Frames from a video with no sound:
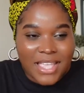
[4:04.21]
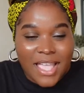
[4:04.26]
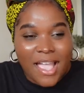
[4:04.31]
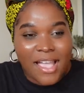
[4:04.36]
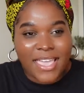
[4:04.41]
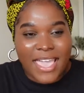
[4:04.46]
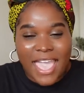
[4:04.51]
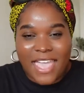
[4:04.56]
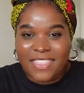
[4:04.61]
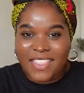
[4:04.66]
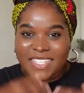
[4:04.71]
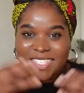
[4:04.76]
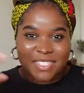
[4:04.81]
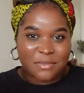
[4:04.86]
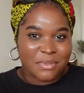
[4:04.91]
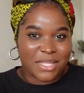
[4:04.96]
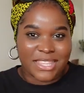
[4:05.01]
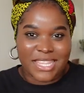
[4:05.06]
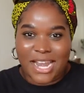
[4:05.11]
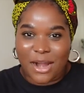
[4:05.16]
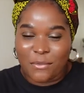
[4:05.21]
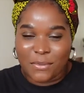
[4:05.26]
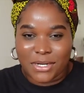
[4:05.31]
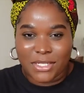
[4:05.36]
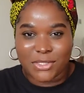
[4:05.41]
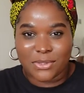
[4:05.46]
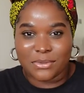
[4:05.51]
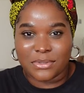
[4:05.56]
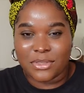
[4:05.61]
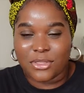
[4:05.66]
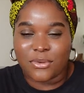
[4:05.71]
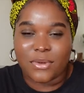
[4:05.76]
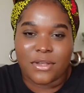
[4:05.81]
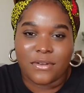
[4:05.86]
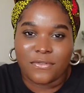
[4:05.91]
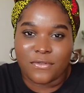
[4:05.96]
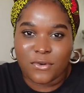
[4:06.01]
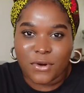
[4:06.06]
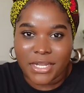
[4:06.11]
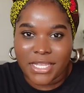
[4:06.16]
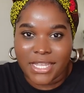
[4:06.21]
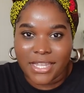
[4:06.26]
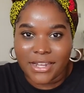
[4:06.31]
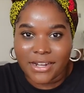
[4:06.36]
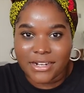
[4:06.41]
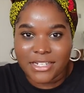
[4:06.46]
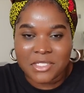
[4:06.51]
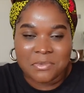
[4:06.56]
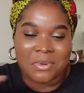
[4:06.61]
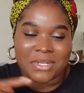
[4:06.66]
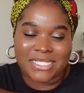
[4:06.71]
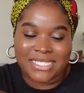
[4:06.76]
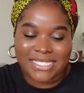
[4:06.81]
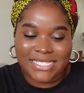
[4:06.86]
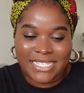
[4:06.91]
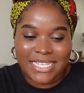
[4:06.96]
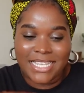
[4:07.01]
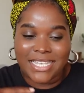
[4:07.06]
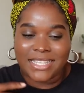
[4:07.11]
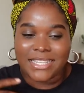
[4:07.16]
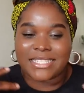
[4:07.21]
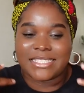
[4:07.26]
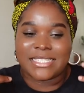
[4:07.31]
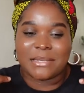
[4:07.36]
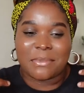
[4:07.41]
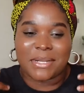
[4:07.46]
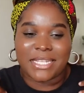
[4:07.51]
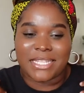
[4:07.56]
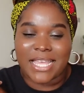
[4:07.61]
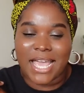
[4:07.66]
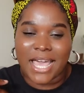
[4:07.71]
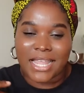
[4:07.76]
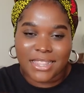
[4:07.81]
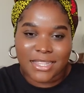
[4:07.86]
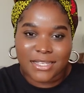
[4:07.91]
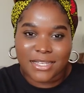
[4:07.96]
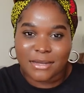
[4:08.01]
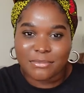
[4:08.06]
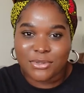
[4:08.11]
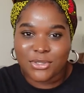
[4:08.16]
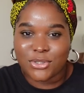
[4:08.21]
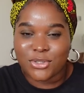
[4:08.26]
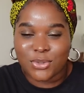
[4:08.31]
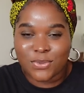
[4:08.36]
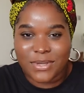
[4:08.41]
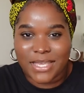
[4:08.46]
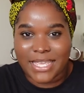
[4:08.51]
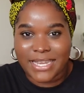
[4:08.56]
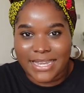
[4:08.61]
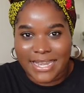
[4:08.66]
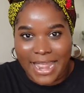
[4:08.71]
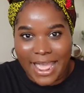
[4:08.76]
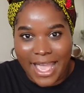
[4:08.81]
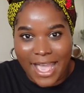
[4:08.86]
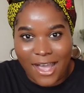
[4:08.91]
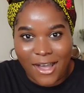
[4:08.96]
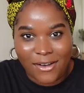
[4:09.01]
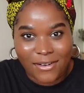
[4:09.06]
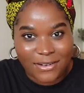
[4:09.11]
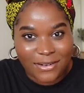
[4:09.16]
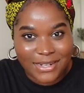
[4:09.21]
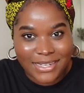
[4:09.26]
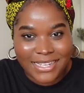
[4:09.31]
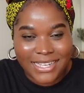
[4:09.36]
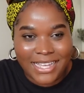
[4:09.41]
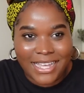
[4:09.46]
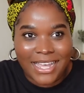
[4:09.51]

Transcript: Again, this is something that I want to do in three or four years, but seeing somebody that I look up to doing it now,